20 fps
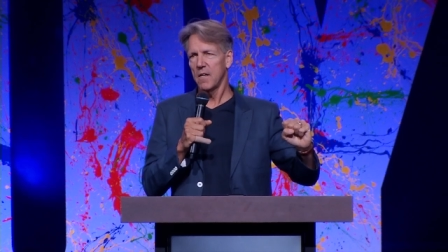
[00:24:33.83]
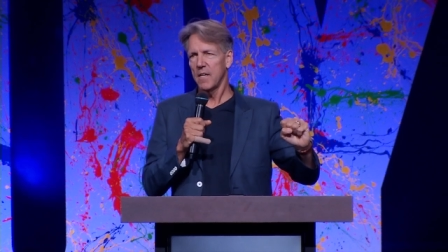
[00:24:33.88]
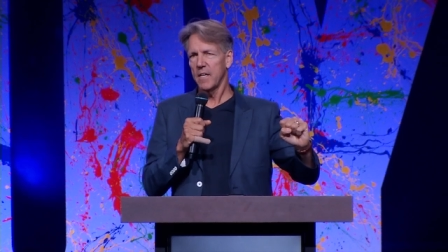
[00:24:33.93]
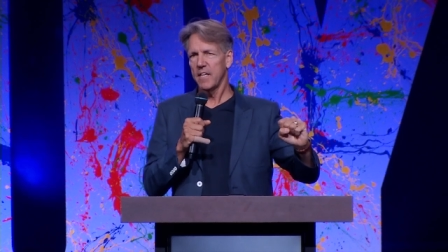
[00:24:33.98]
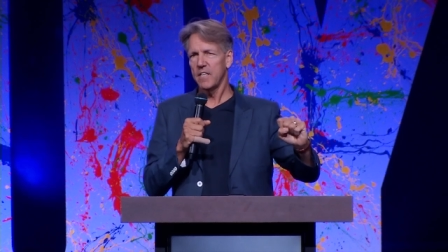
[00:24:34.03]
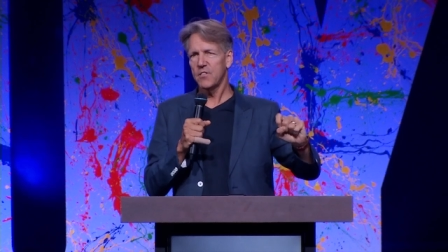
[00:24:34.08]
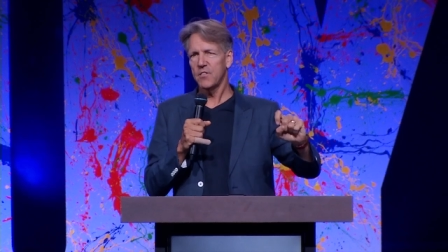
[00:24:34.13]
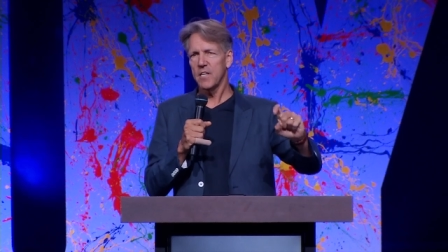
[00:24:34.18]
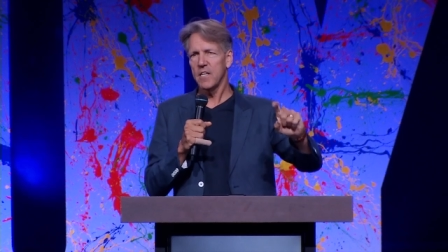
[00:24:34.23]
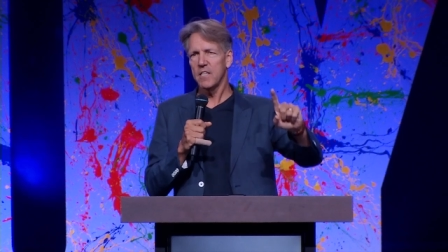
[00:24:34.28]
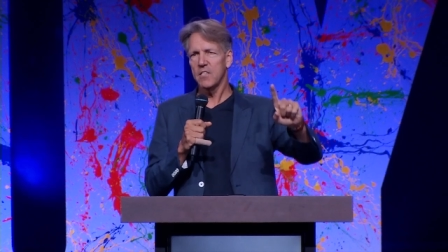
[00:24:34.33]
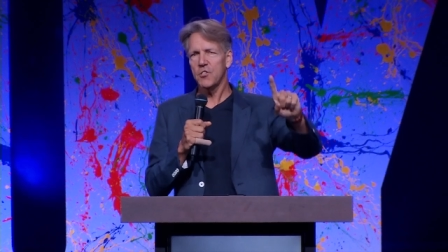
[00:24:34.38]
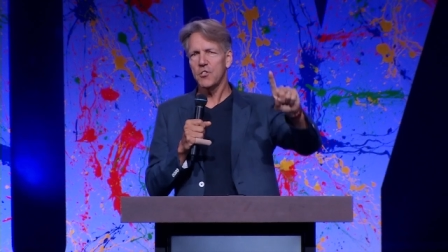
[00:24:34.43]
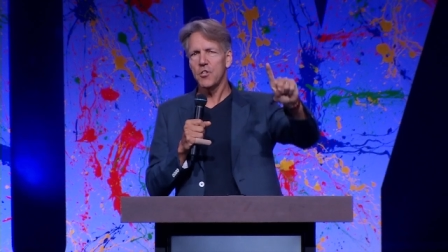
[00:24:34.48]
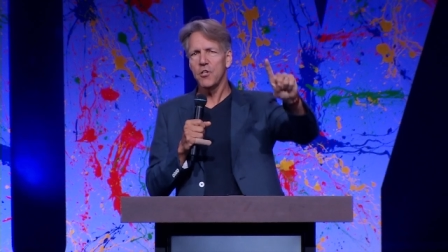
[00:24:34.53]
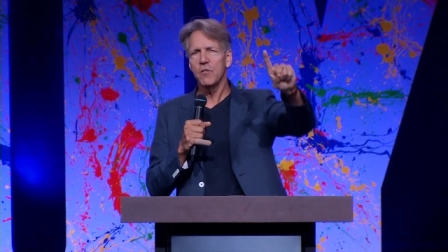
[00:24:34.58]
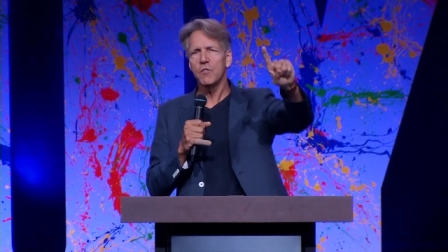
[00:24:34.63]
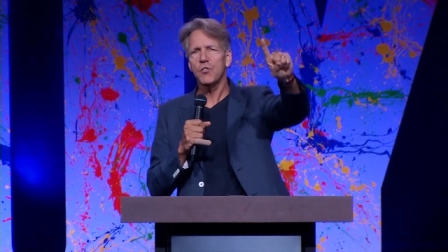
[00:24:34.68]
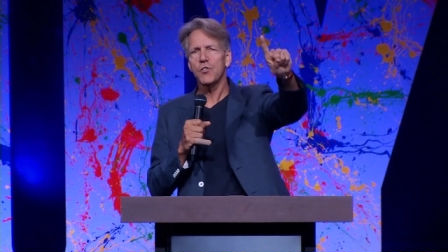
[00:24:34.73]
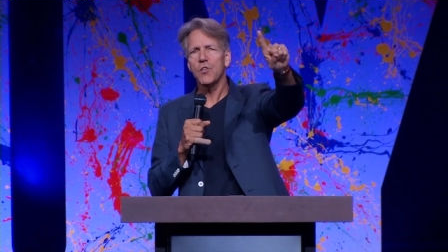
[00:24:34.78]
He sees
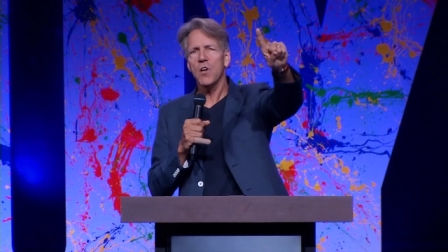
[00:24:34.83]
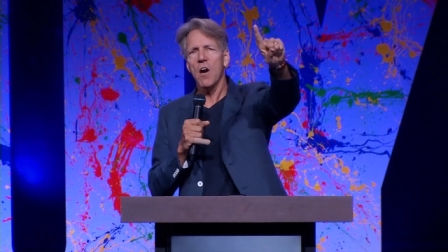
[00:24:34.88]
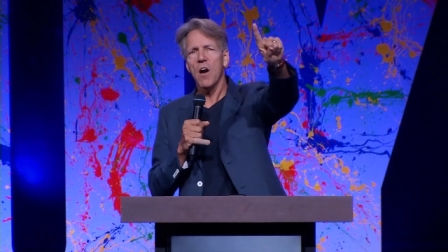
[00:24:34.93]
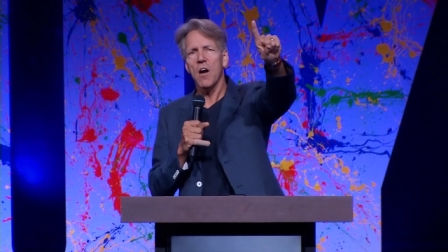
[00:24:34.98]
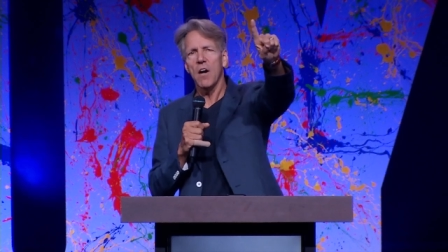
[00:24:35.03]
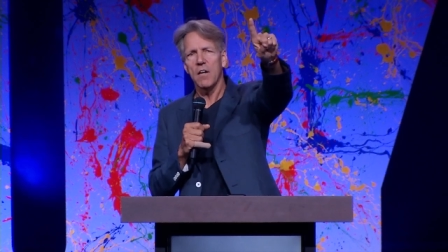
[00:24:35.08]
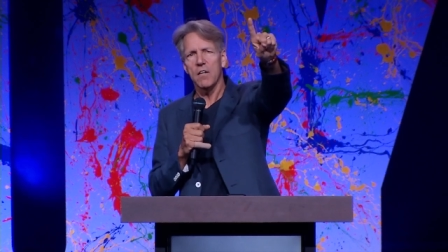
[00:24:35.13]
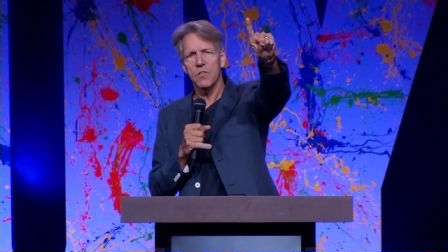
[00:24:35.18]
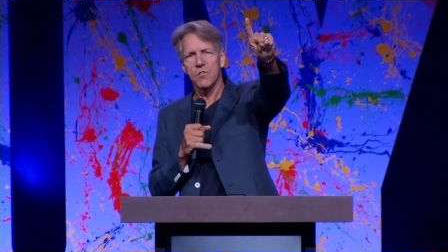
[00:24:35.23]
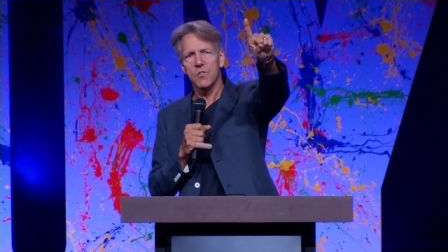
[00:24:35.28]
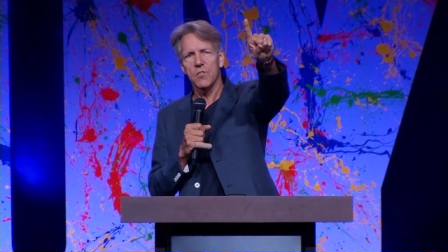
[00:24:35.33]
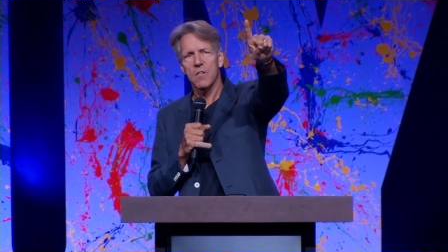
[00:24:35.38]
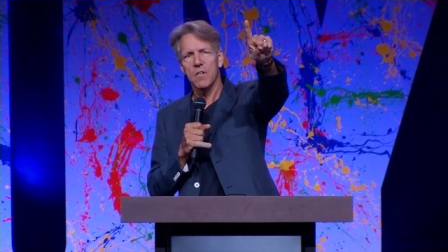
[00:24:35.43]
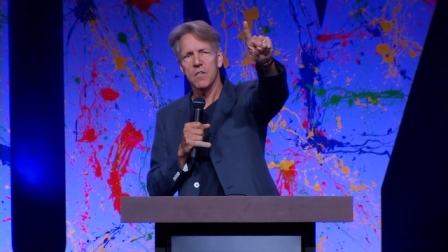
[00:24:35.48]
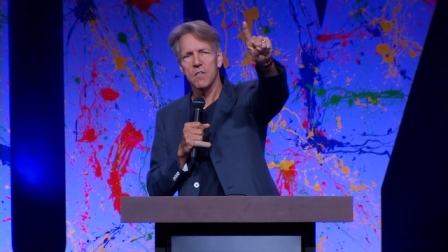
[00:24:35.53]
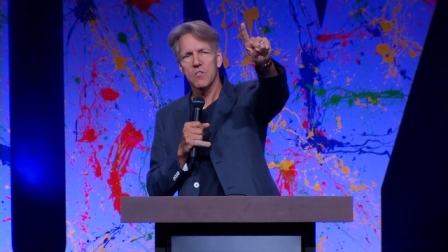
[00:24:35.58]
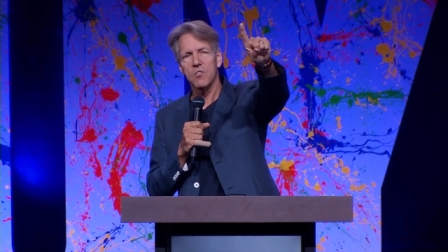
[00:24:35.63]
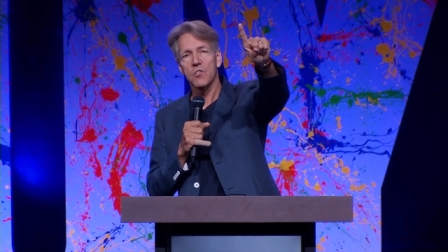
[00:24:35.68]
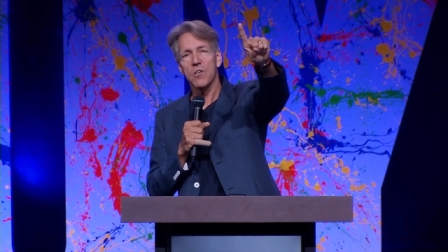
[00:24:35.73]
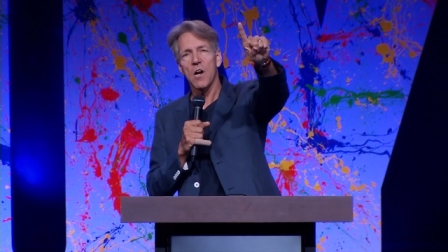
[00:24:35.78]
two stars
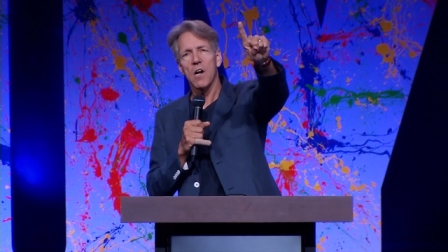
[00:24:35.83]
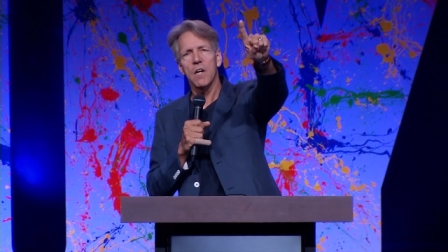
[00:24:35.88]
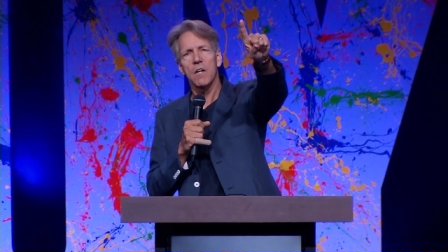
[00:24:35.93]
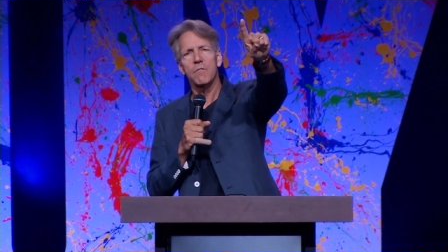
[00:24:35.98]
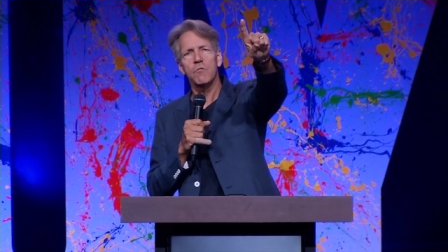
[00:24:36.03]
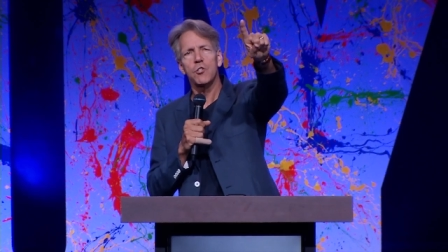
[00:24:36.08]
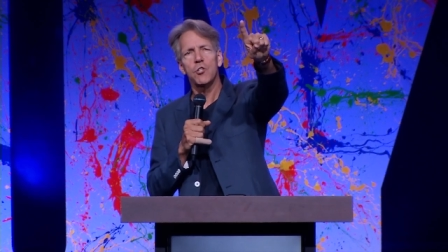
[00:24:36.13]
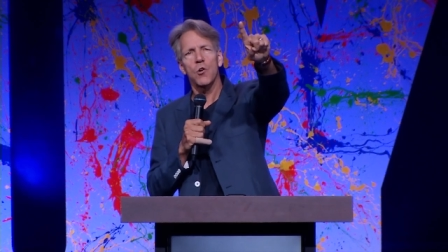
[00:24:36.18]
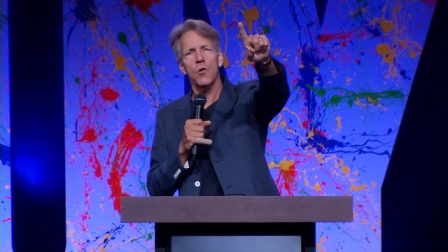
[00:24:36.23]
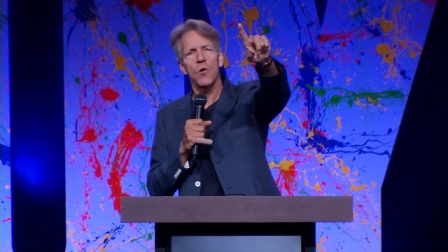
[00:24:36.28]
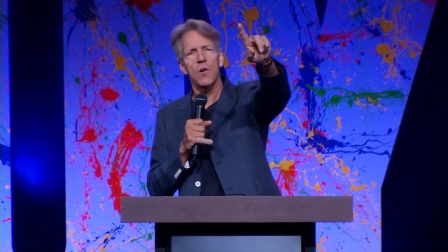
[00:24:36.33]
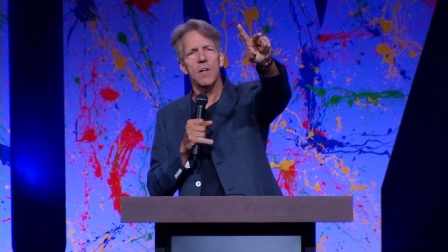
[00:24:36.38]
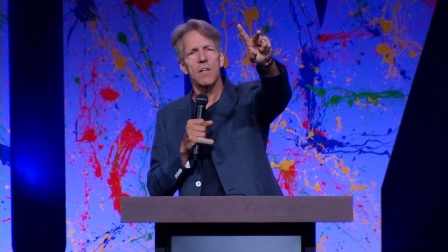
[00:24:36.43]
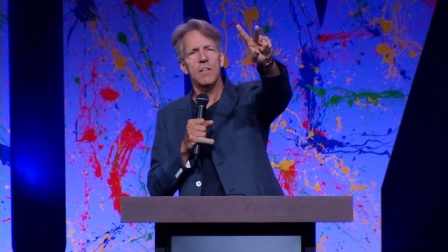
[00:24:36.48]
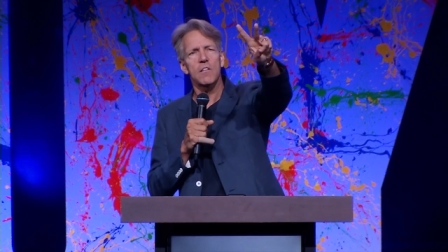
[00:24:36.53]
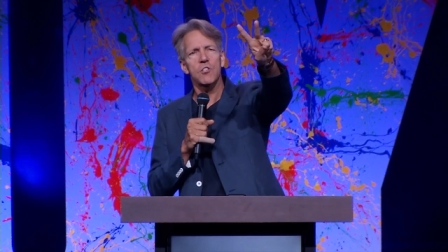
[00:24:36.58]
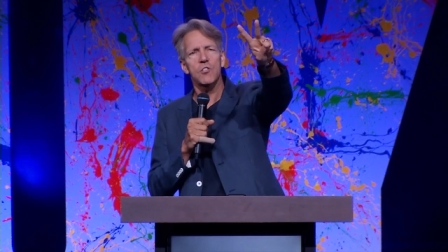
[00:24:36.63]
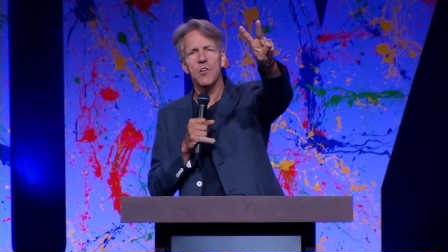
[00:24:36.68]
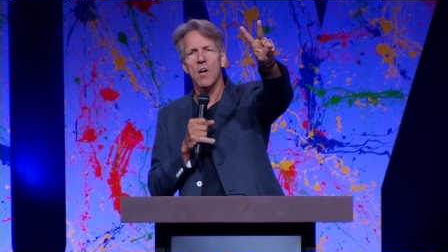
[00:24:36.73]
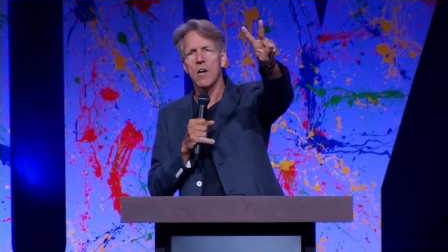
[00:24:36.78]
the star of joy,
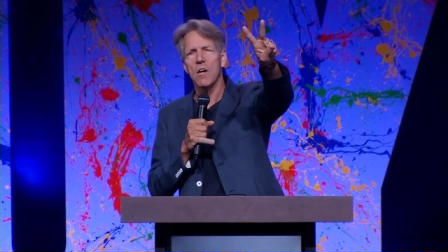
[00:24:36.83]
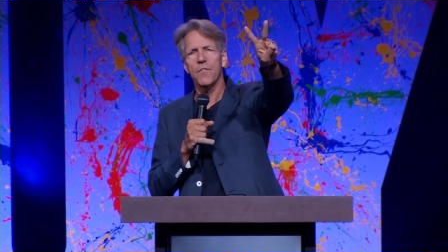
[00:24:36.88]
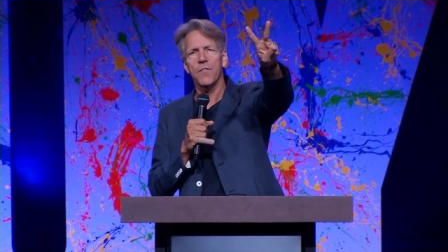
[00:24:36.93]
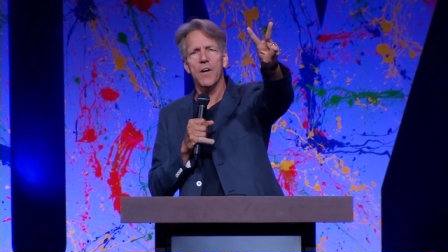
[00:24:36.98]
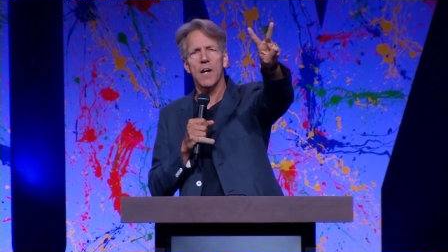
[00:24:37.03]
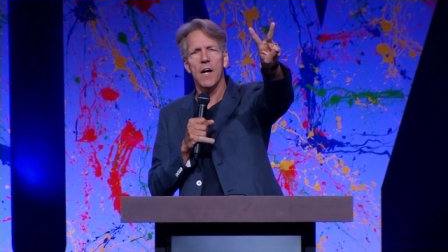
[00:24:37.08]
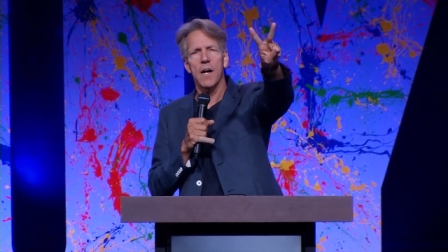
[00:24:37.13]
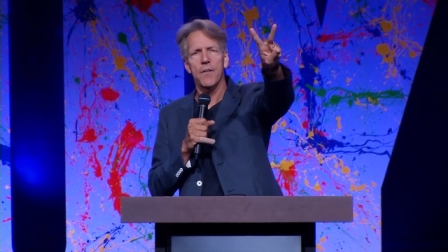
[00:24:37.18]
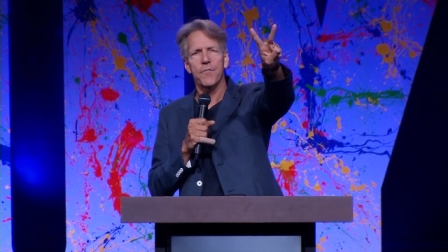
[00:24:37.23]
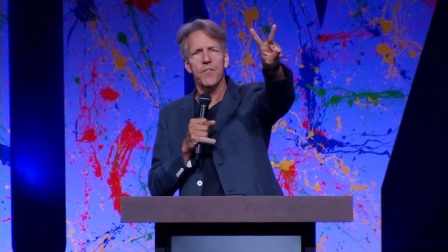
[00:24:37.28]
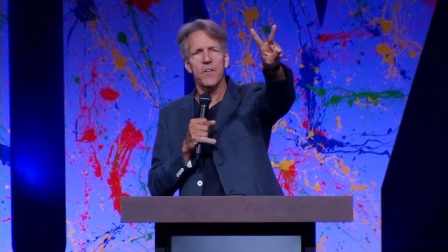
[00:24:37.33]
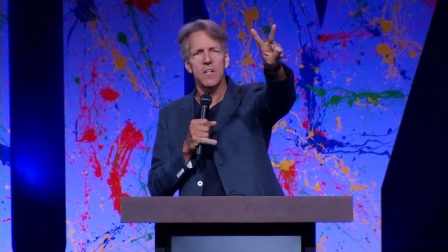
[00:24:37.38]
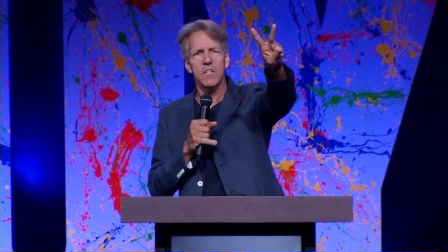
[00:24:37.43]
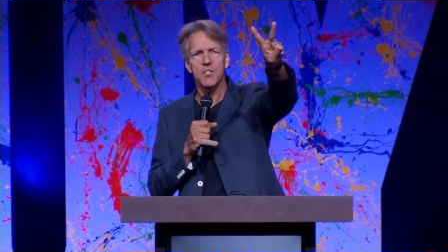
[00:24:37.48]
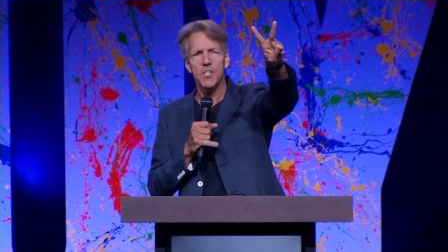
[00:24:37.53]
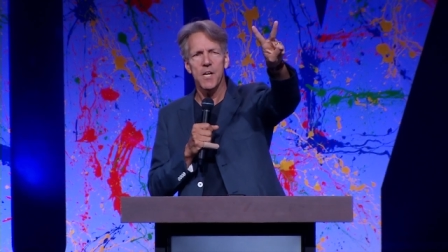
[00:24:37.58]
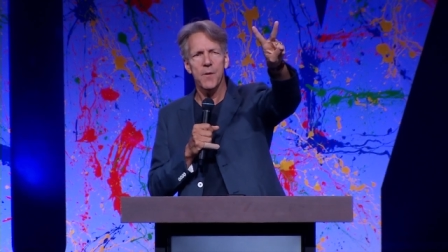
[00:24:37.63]
the star of confidence.